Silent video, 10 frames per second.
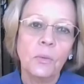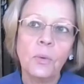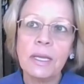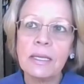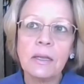
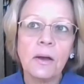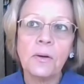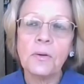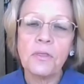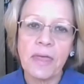We
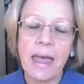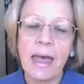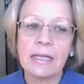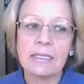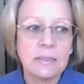know
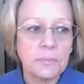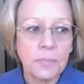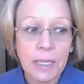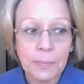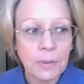that
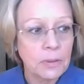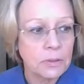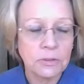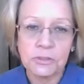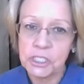people
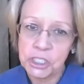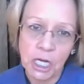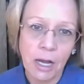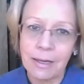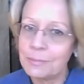whose
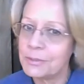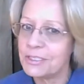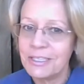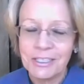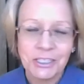
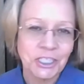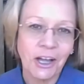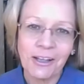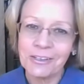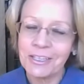jobs,
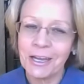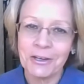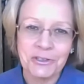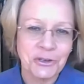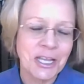
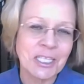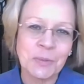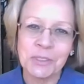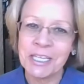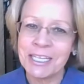childcare,
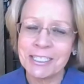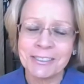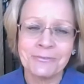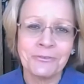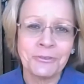
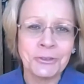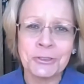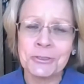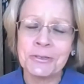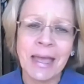transportation,
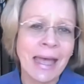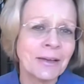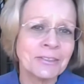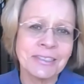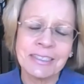food,
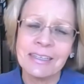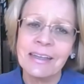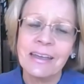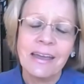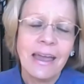housing,
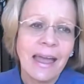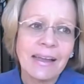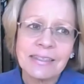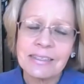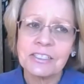
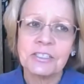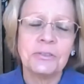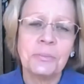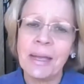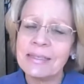access
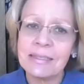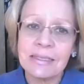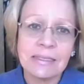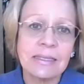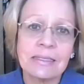to
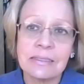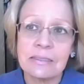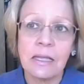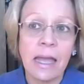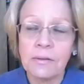basic needs,
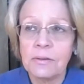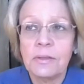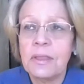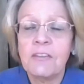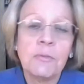
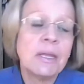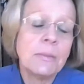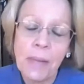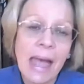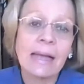they've been
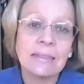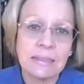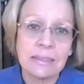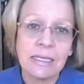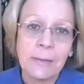
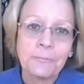impacted.